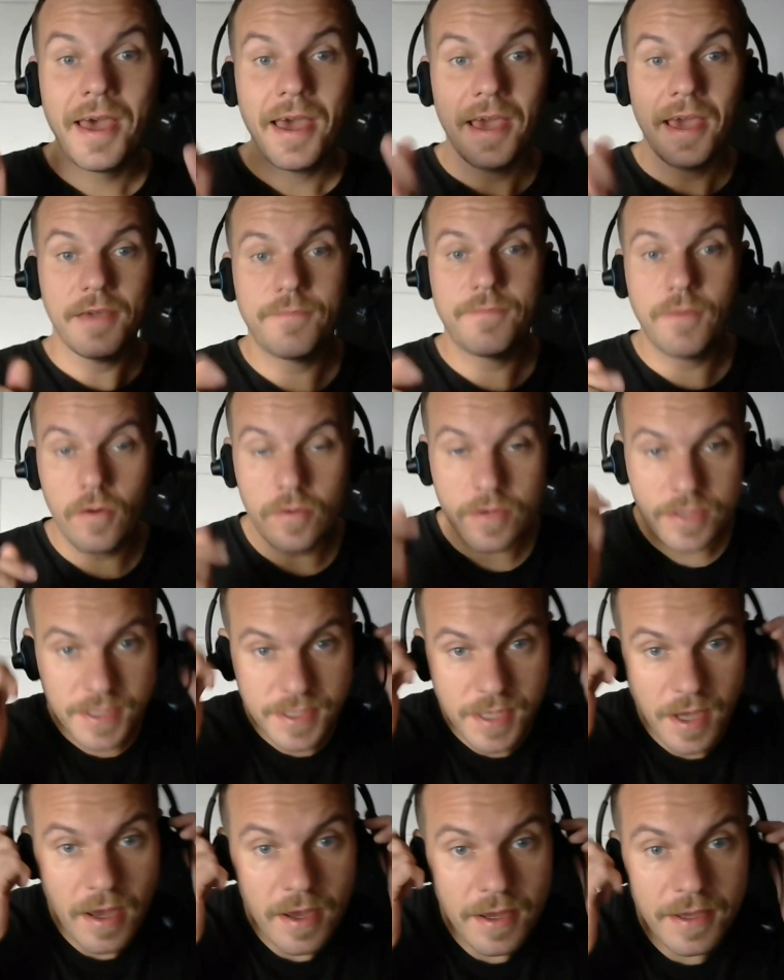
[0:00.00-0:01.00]
Hey
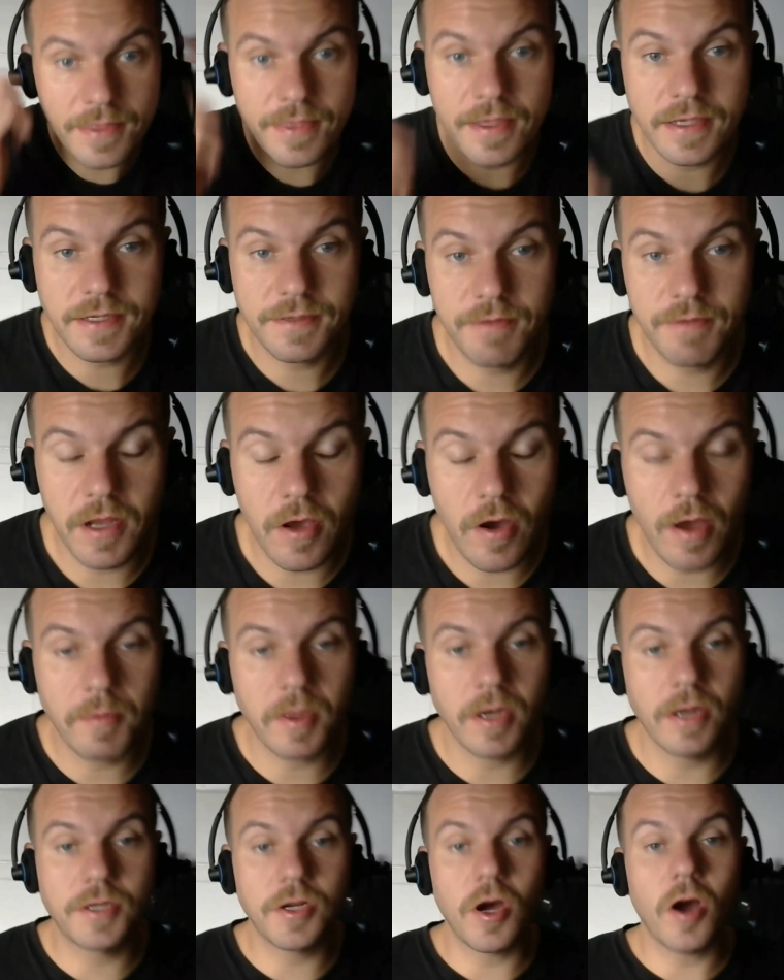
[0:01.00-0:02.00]
folks, in this video I'm
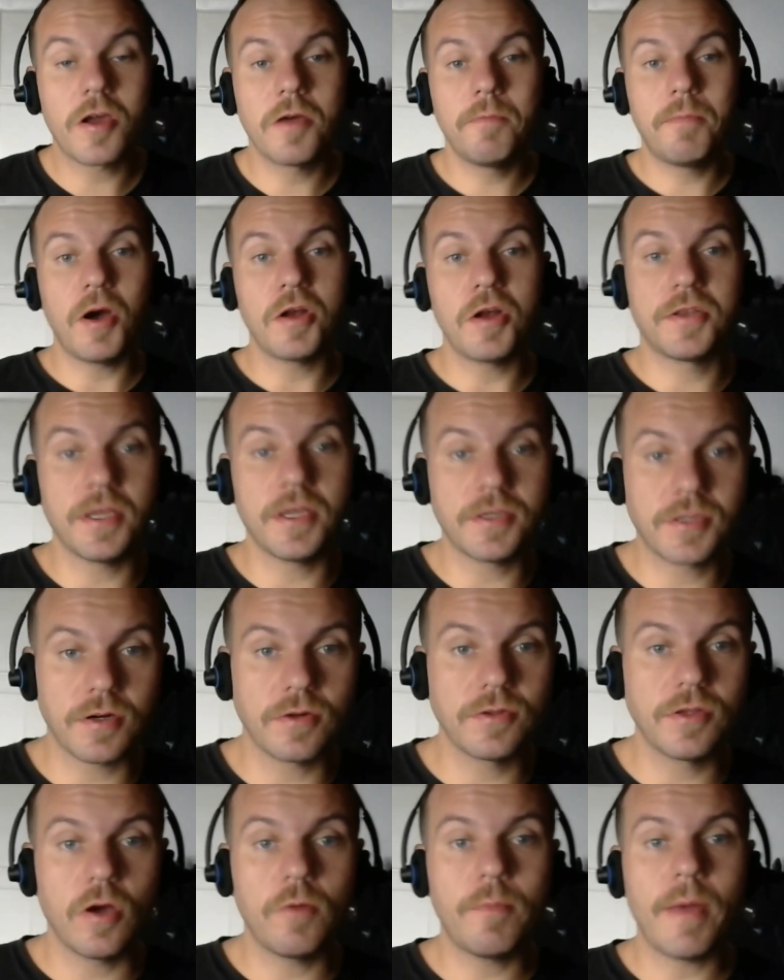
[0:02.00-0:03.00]
going to talk about
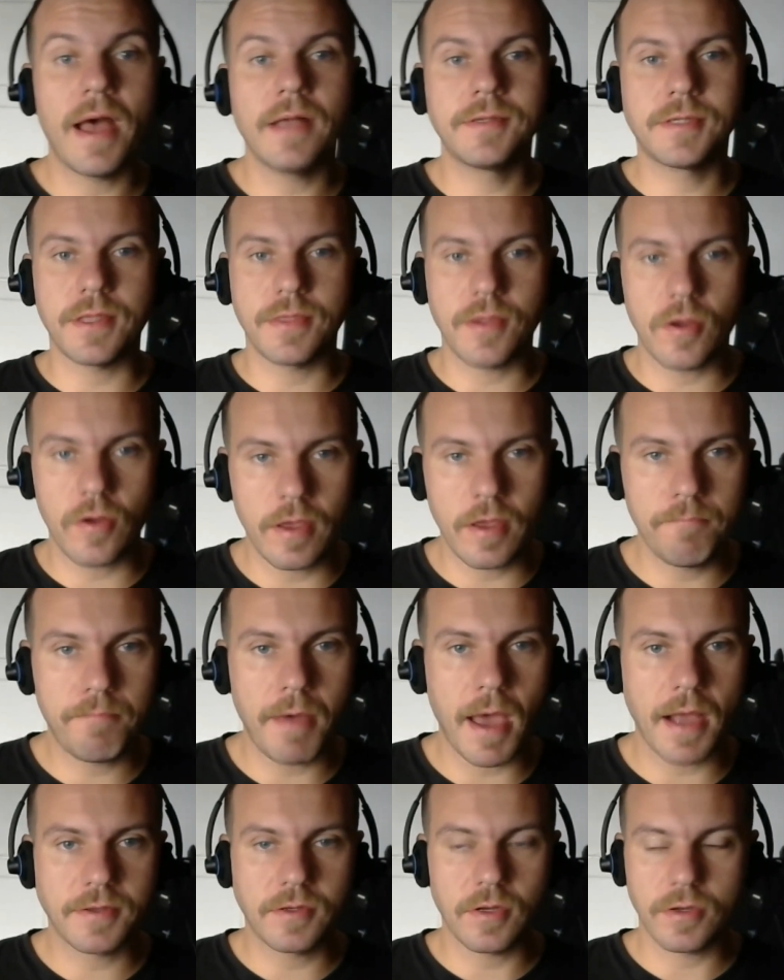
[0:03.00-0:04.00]
digital nomads and their
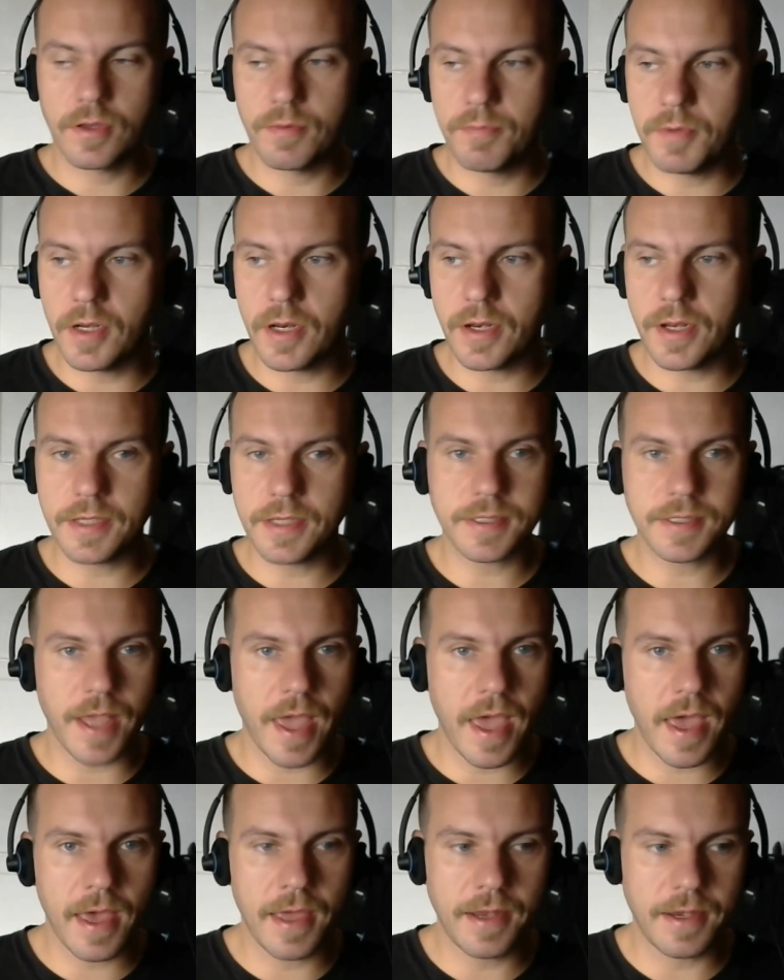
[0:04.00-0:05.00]
impact on communities
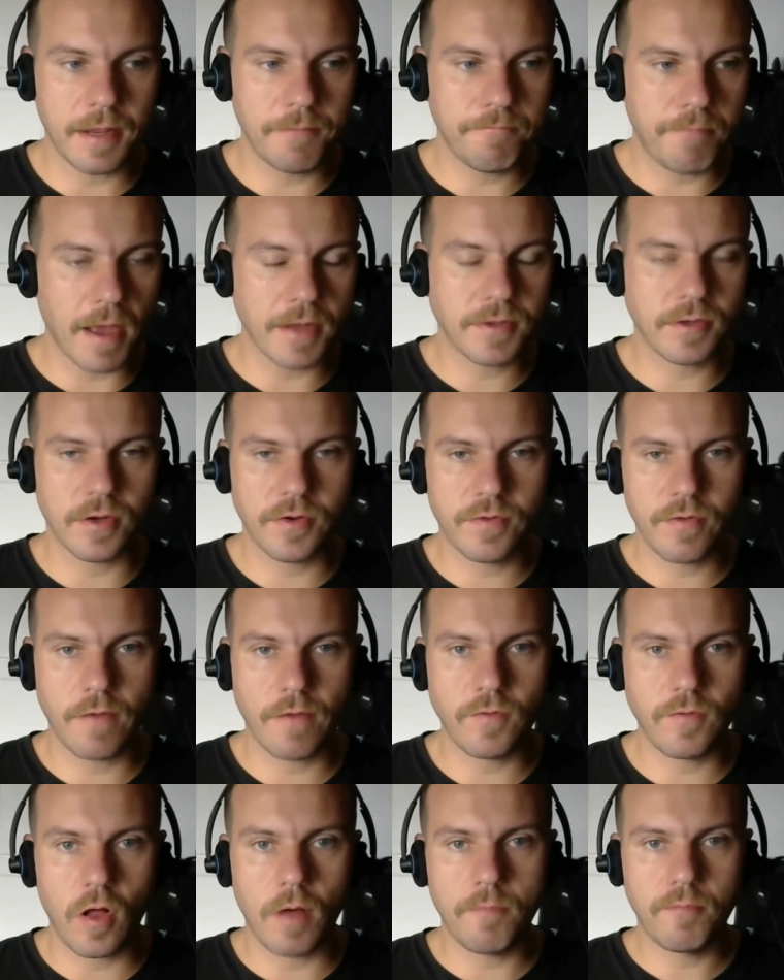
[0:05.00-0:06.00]
and impact on
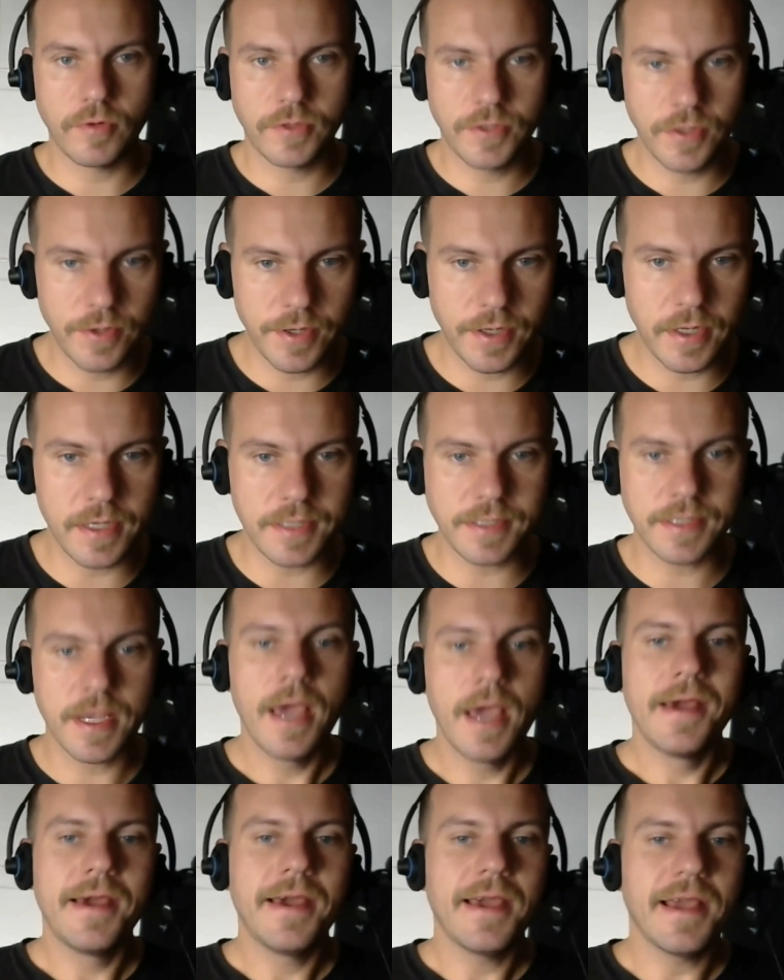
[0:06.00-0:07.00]
travel opportunities.
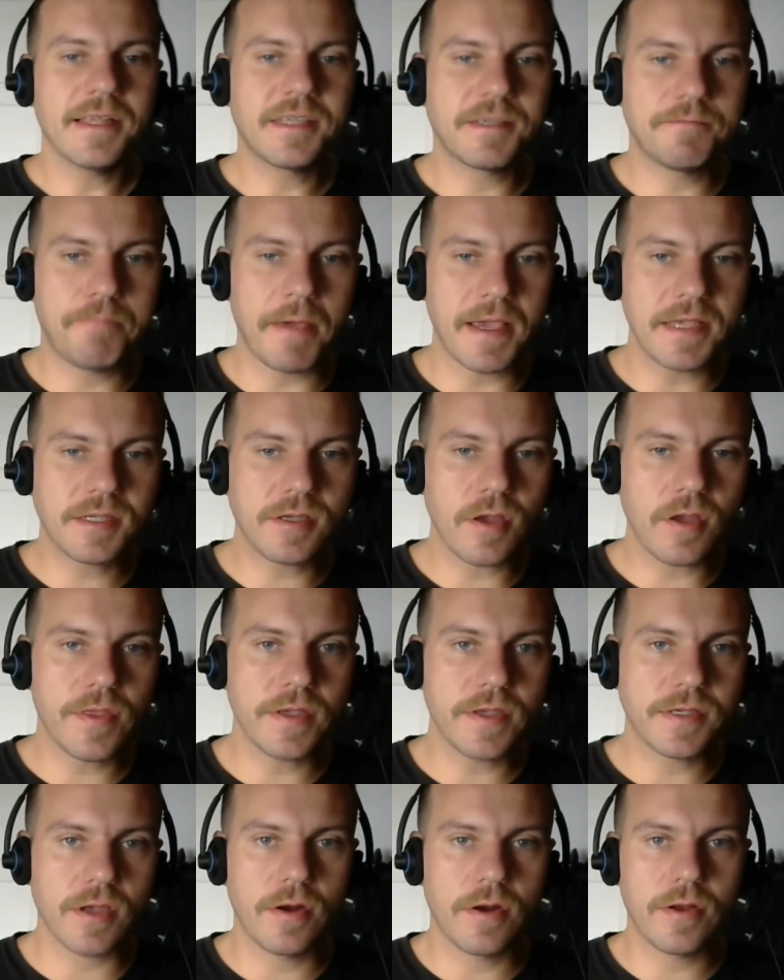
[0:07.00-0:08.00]
It's based on
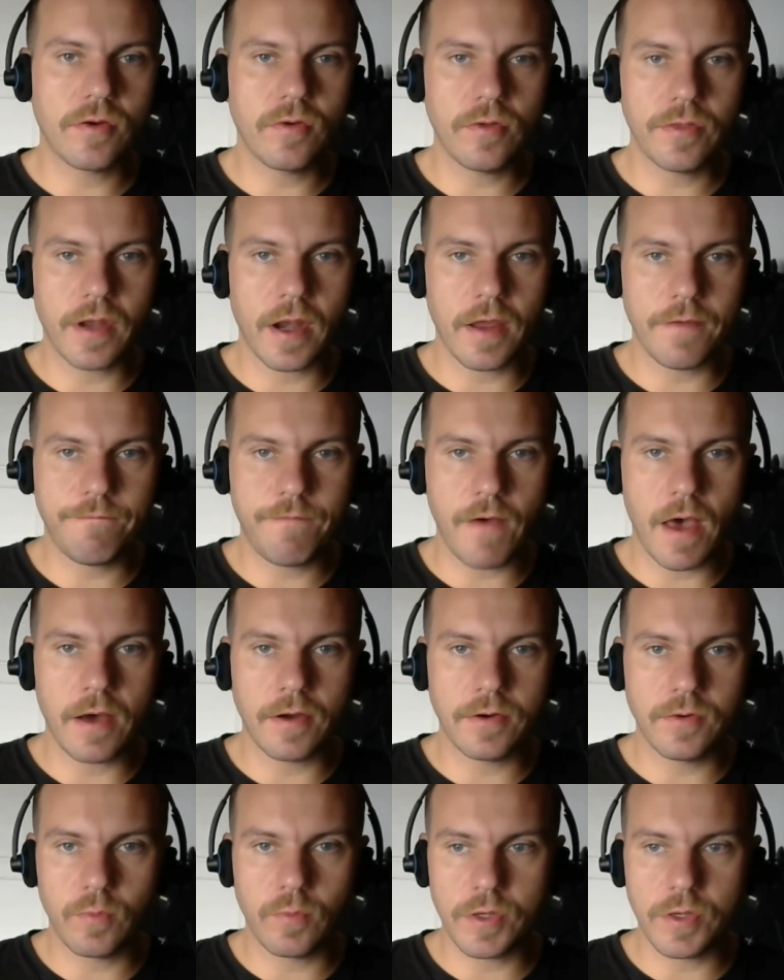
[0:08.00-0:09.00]
this article that I
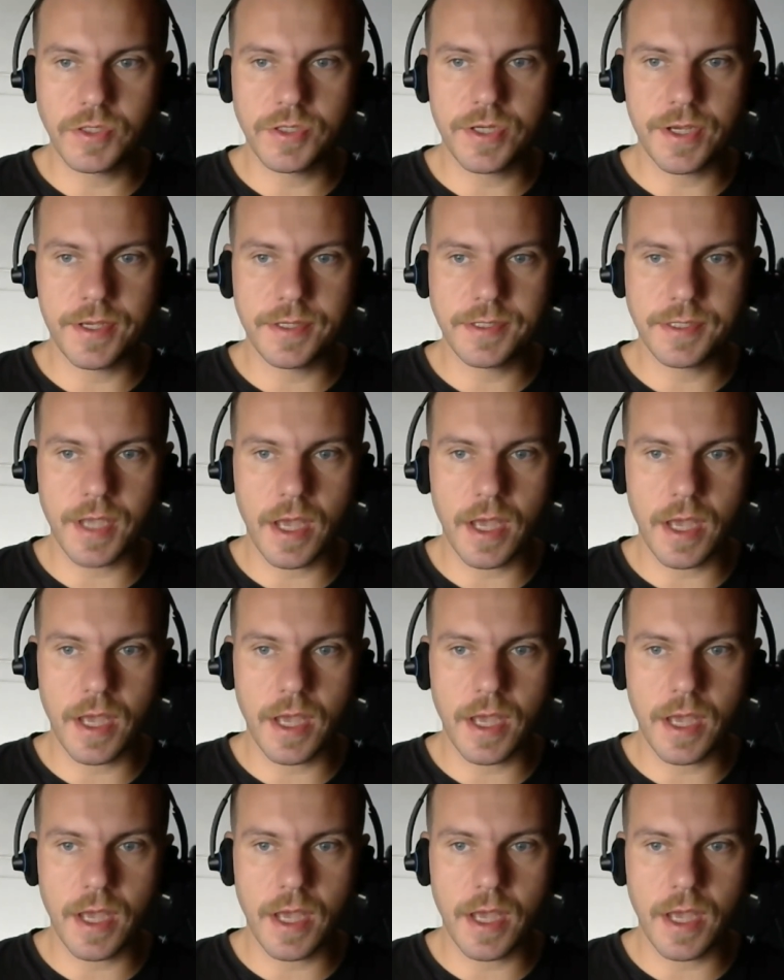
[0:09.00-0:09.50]
found, which is